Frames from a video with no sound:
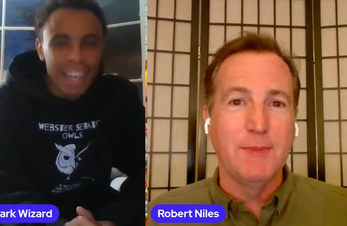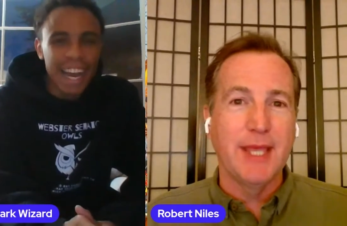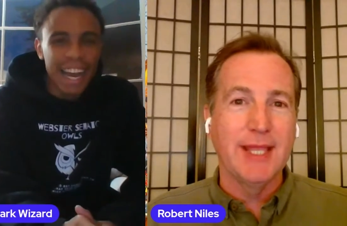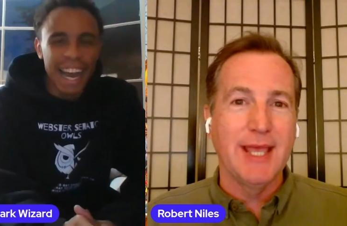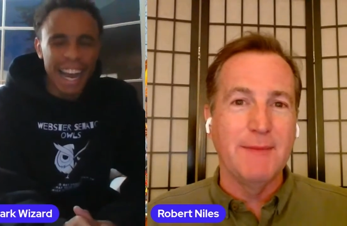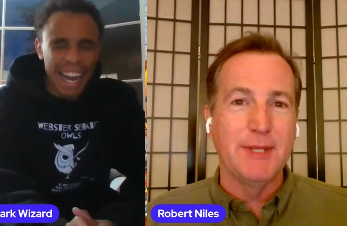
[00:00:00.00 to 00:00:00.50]

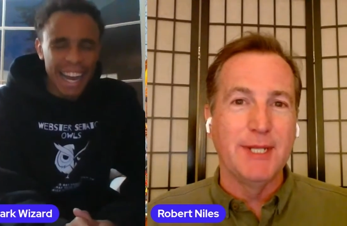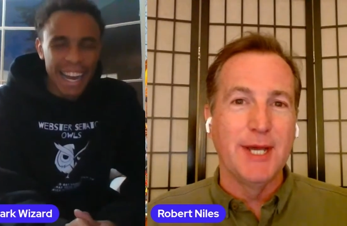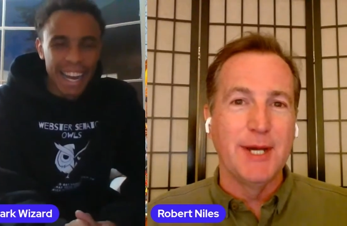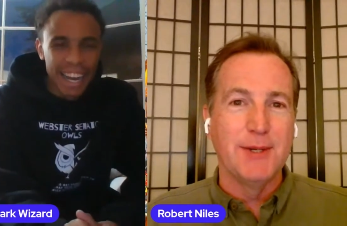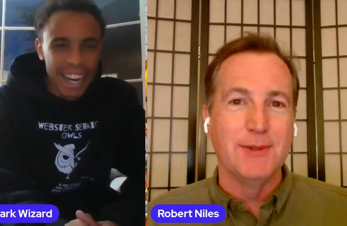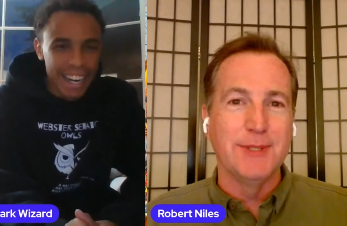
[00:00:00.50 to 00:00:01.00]
Speaker 1: they let me
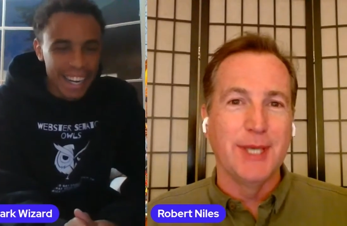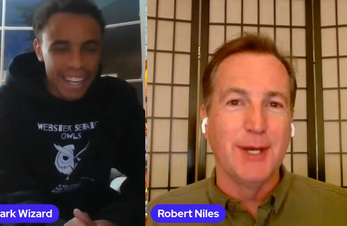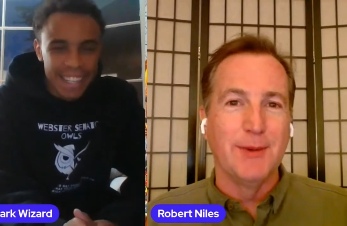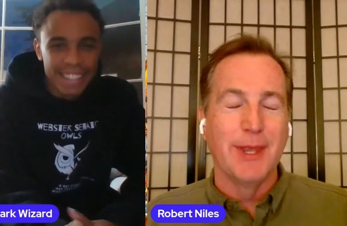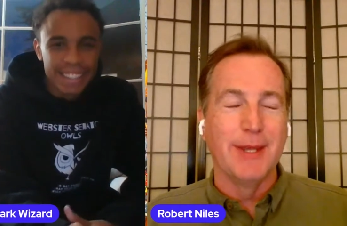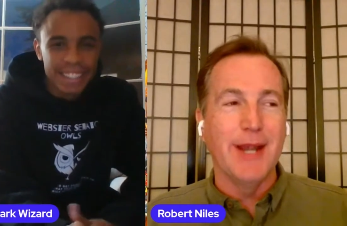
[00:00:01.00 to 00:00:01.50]
know, you know,
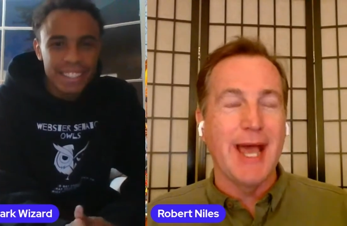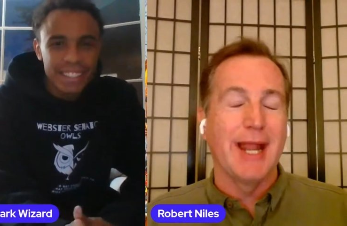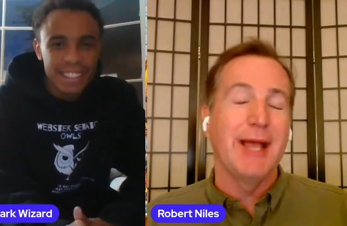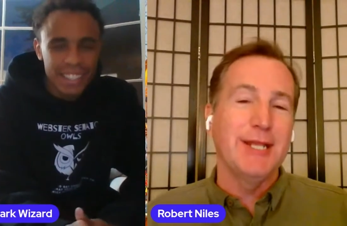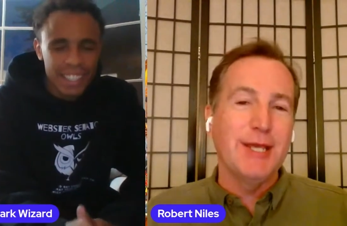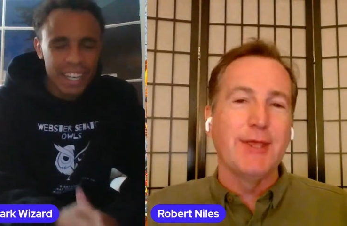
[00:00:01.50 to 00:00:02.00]
where they're at.
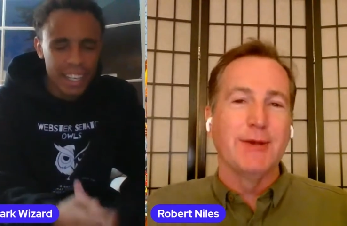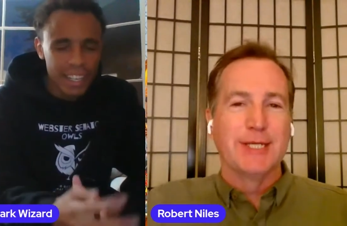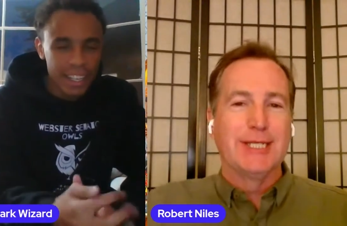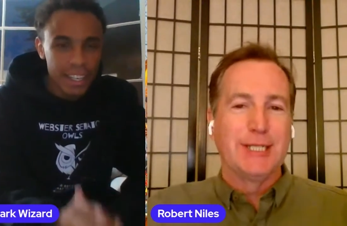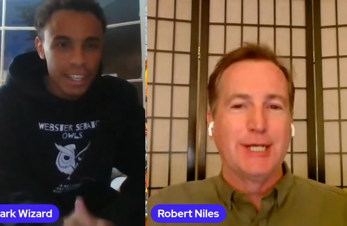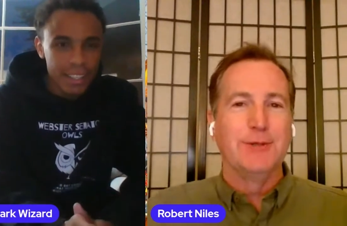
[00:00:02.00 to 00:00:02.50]
I knew they were
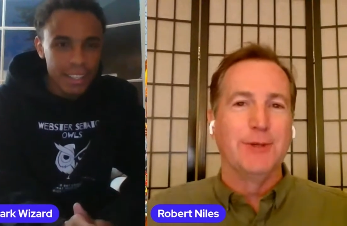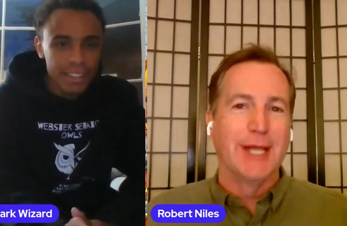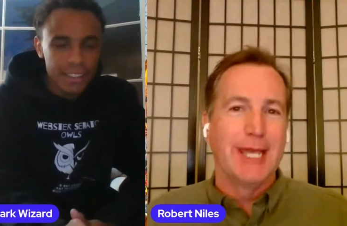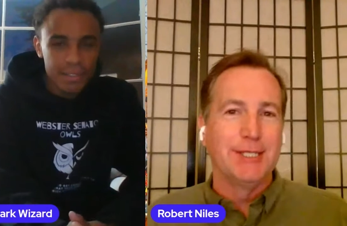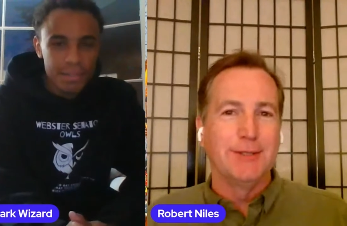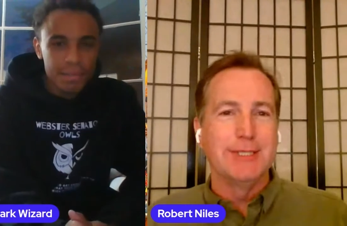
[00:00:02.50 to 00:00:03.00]
going to go to
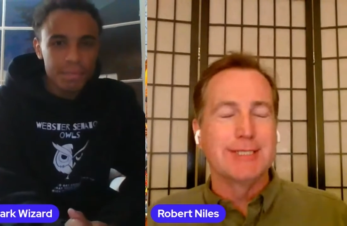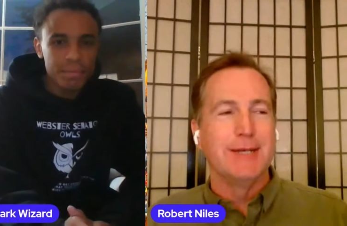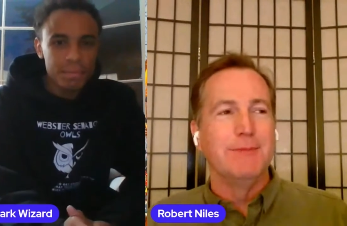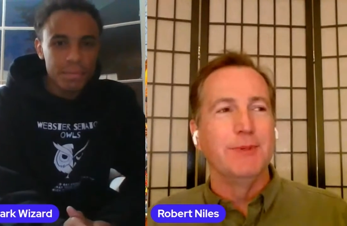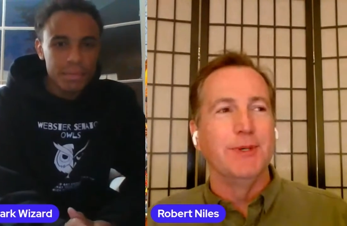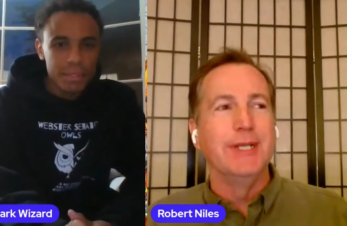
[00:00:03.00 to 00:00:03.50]
Orlando at
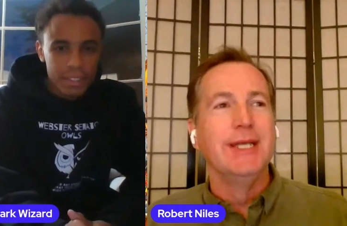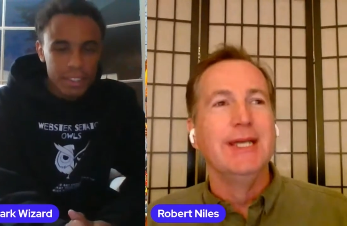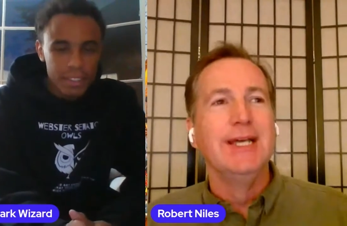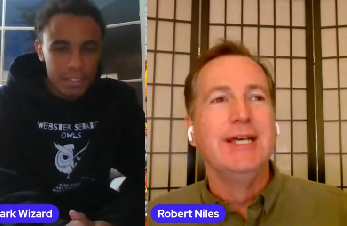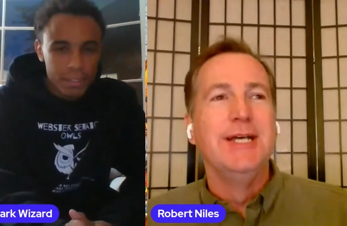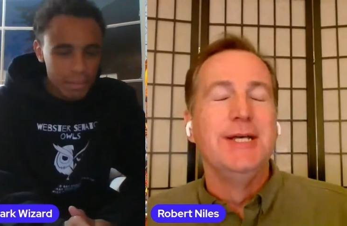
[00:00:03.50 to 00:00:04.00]
some point.
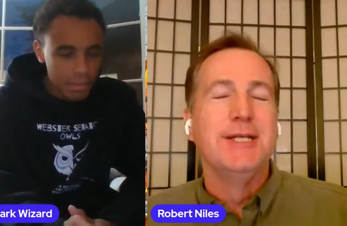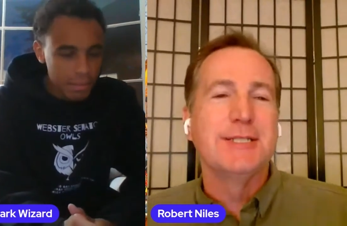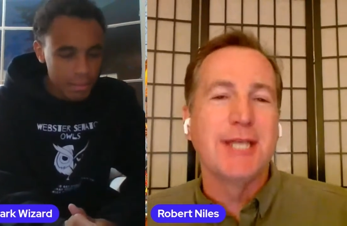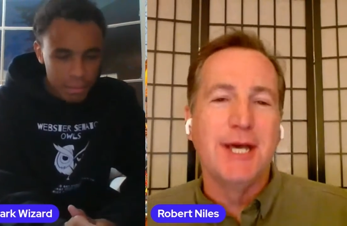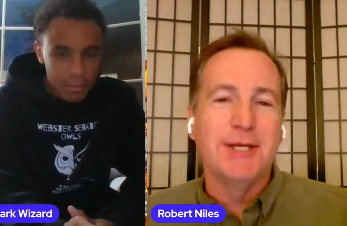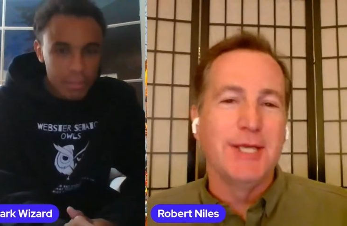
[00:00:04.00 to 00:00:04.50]

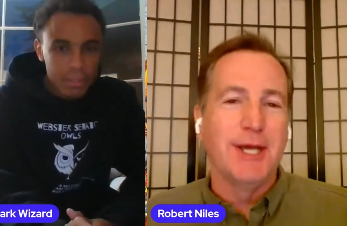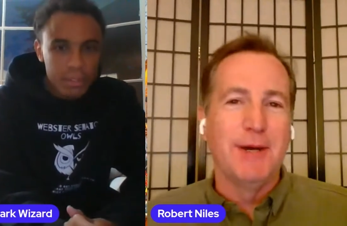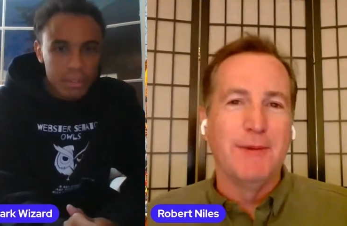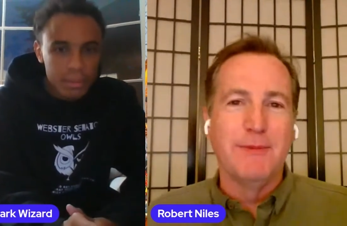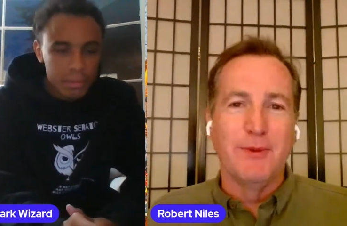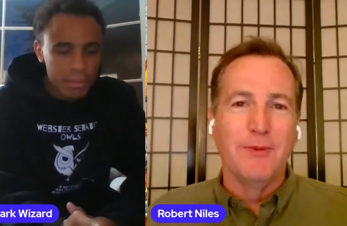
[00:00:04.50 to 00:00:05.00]
So, you
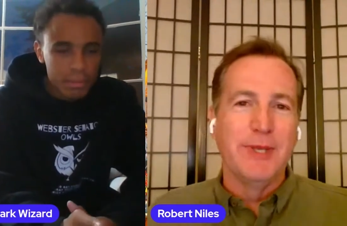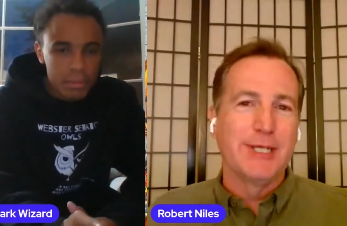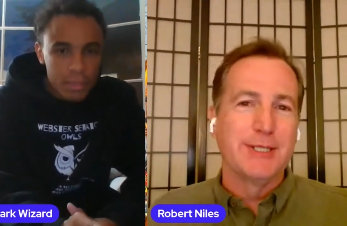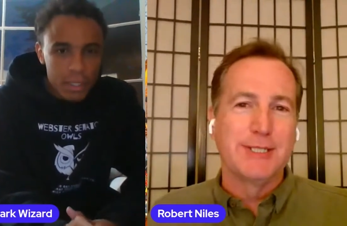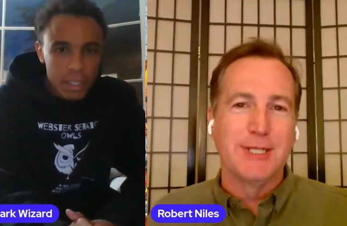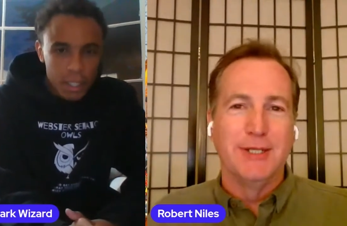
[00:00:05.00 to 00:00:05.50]
know, a week
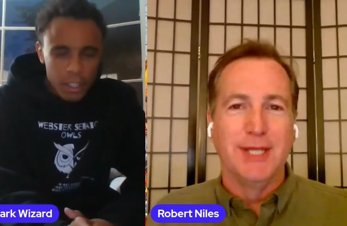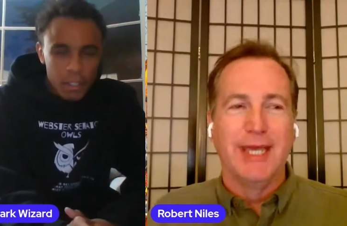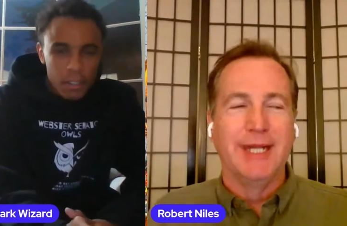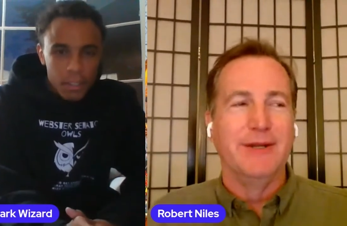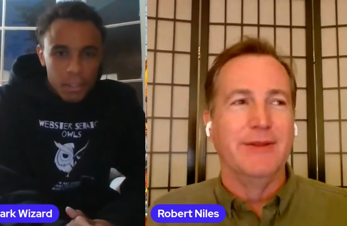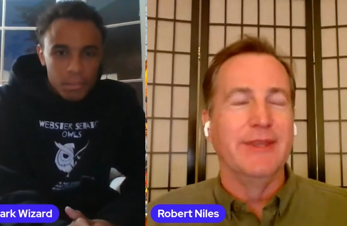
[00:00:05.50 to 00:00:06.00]
or so
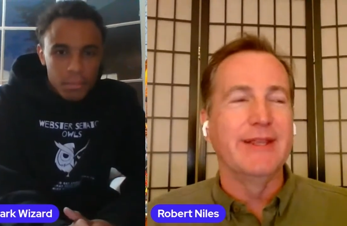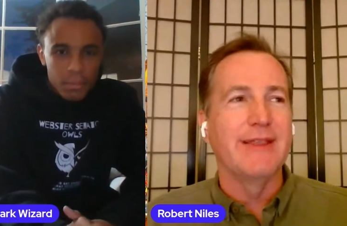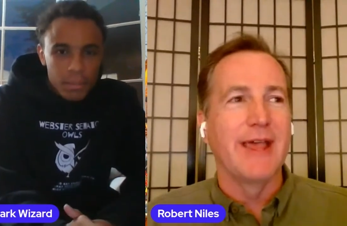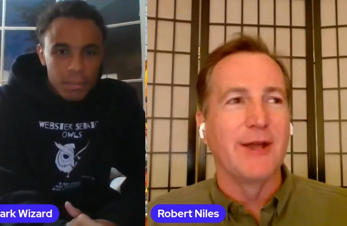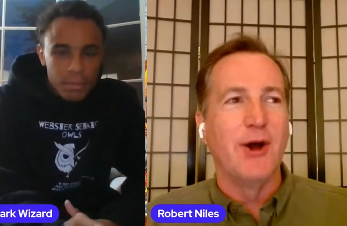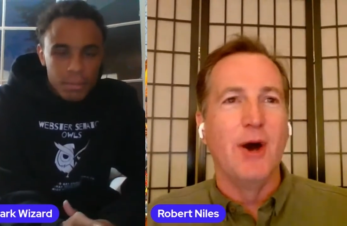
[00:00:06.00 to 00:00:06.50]
later,
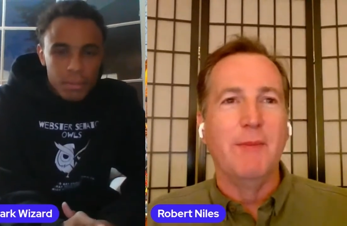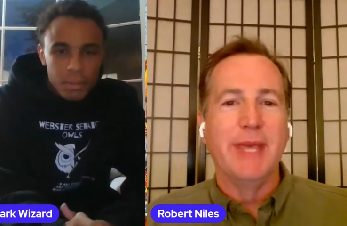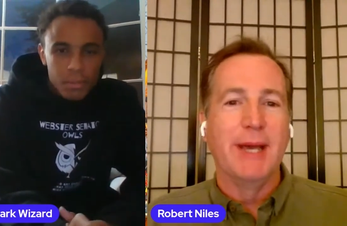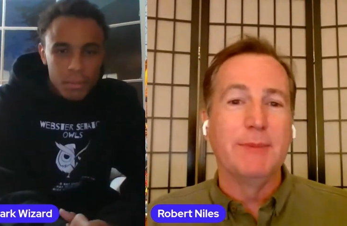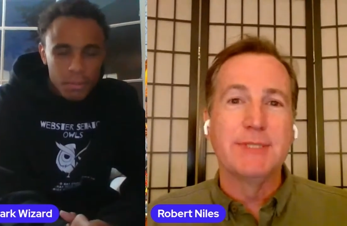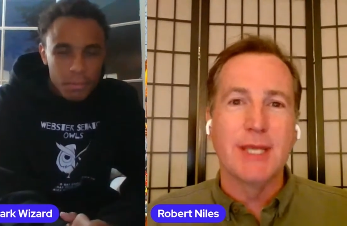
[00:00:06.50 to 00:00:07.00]
they call me
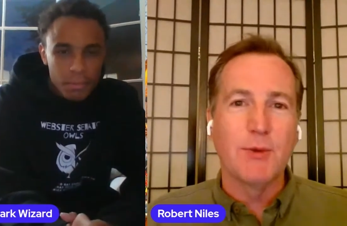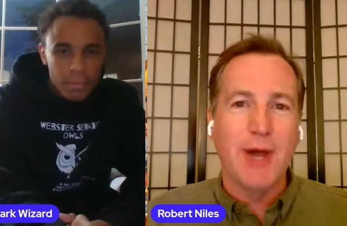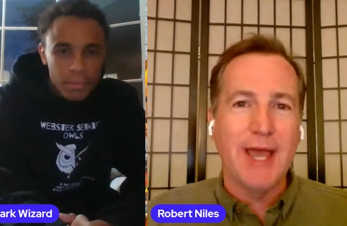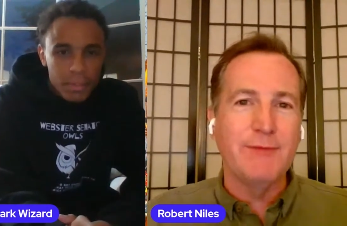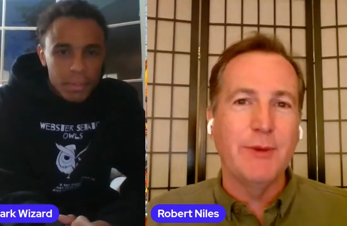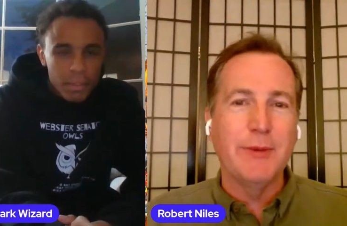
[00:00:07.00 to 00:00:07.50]
up. It's like,
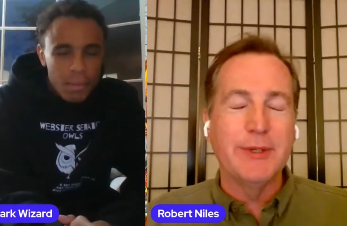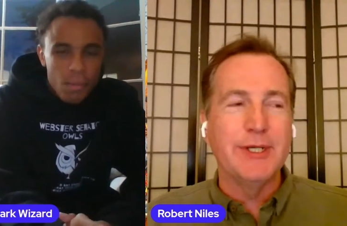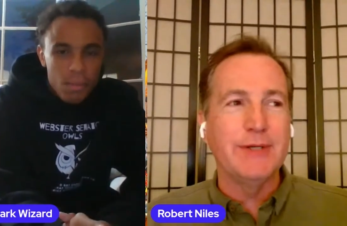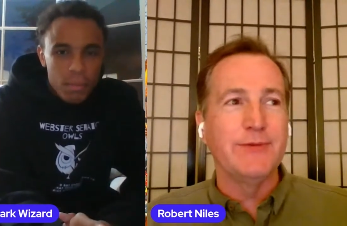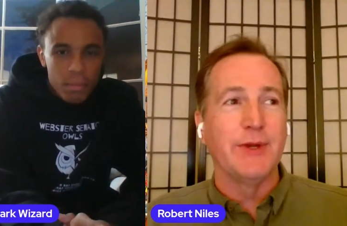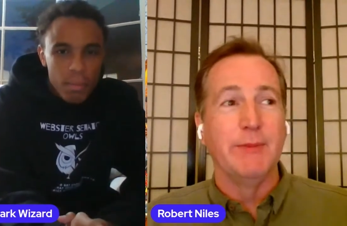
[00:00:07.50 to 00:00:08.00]
why haven't we
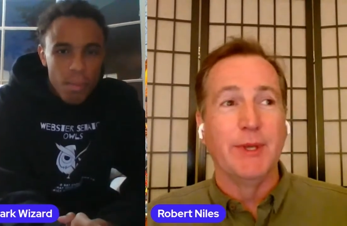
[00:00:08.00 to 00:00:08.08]
heard from you?